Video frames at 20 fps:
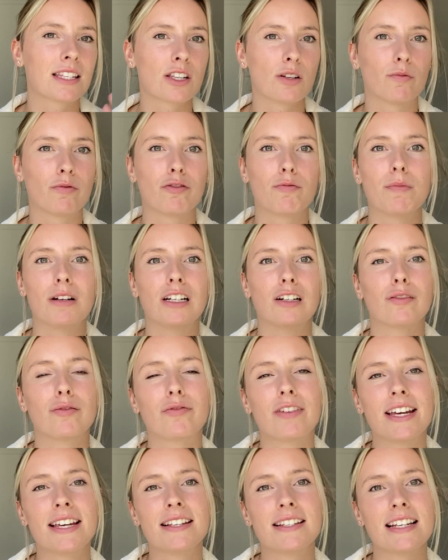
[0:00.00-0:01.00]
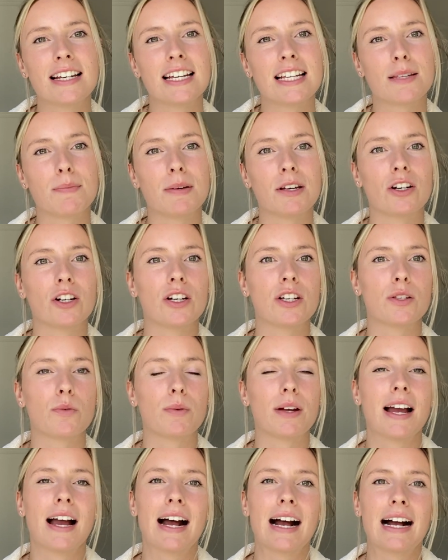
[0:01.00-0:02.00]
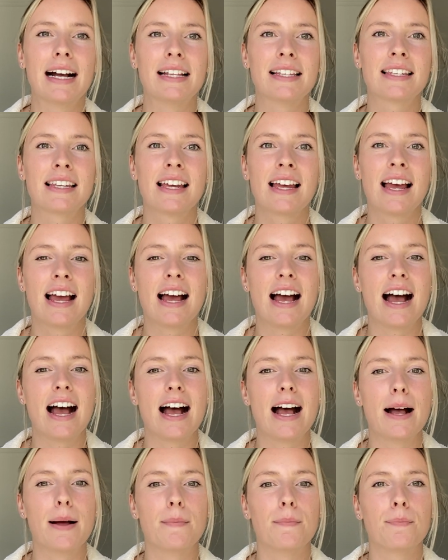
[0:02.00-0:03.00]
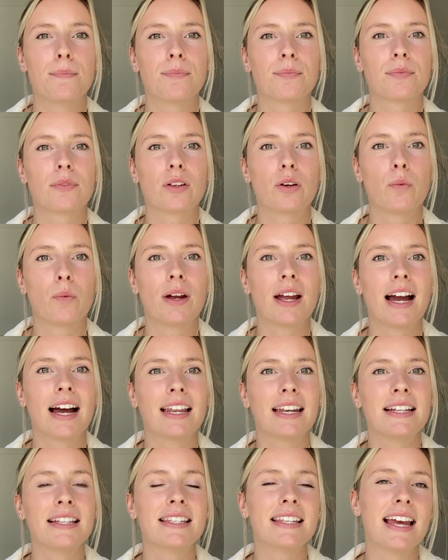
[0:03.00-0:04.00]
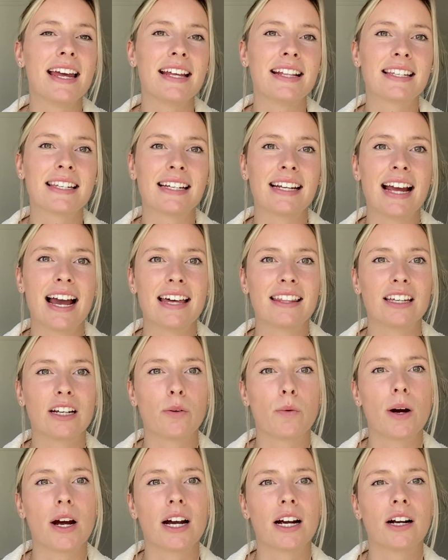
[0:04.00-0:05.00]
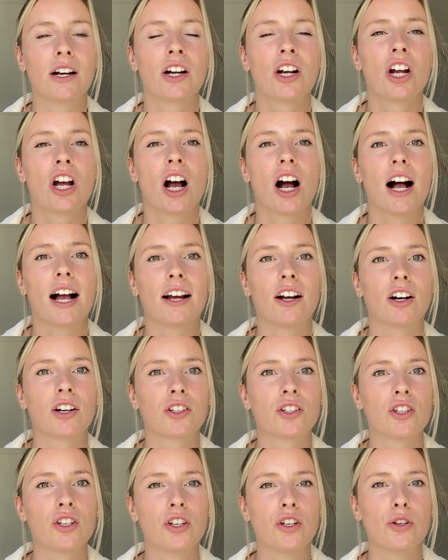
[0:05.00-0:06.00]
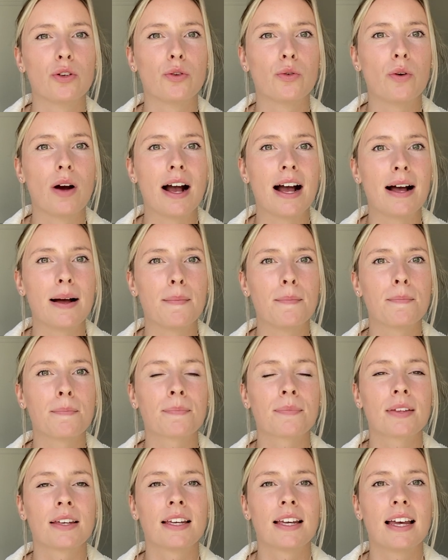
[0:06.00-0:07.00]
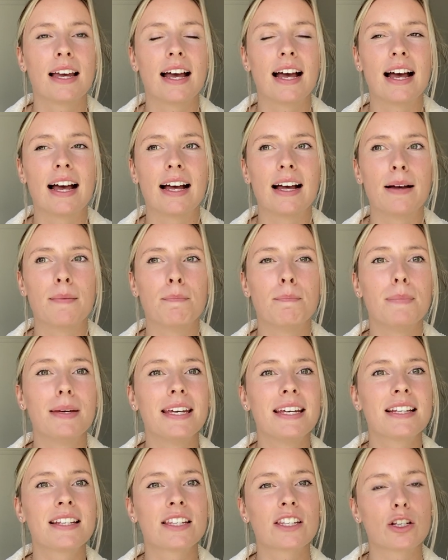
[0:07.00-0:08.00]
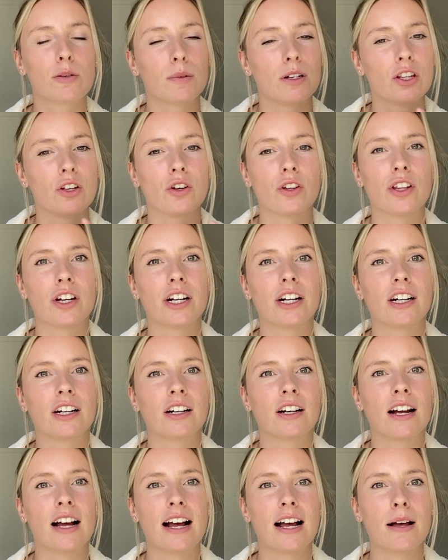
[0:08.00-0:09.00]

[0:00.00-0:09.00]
some familiar faces, because we had a day together where I got to meet some of the other